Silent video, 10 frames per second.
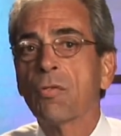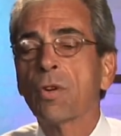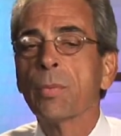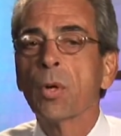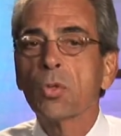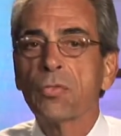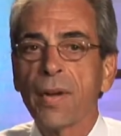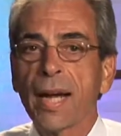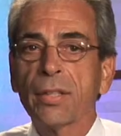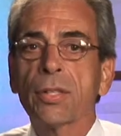From those
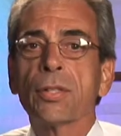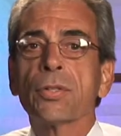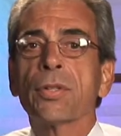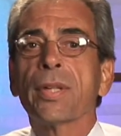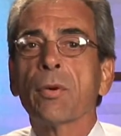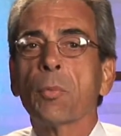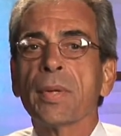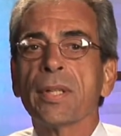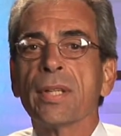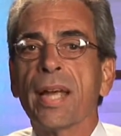factors, they will
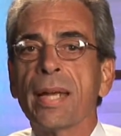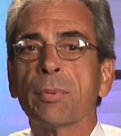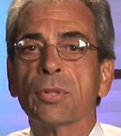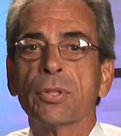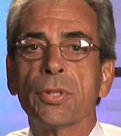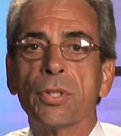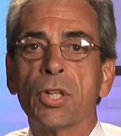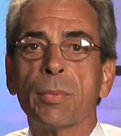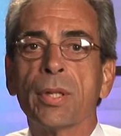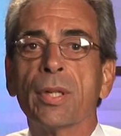be able to
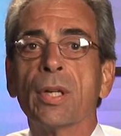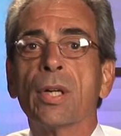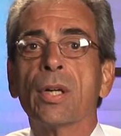determine